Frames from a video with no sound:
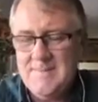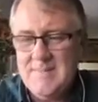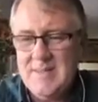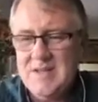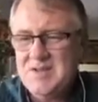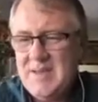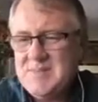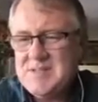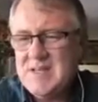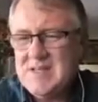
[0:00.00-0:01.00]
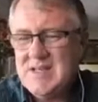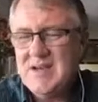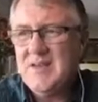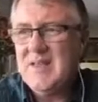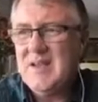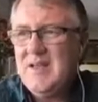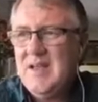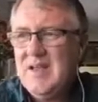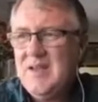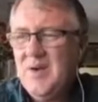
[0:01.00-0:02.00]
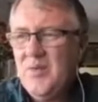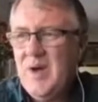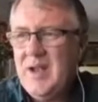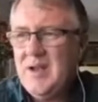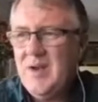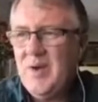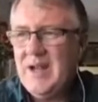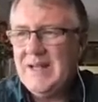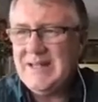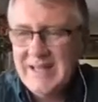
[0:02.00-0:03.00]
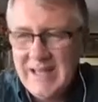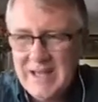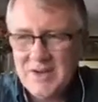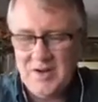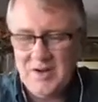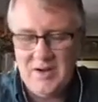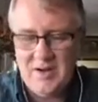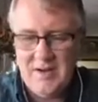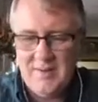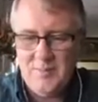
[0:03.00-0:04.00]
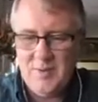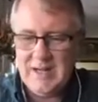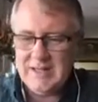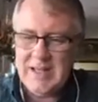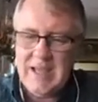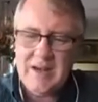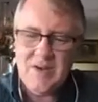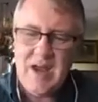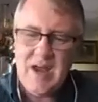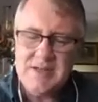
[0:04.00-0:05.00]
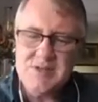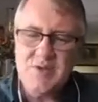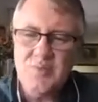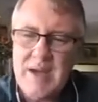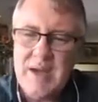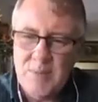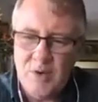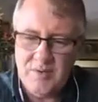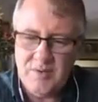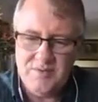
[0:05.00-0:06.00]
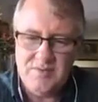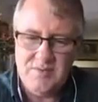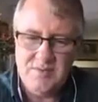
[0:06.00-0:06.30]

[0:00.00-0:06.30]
And James says here that, when a leader has the right motives,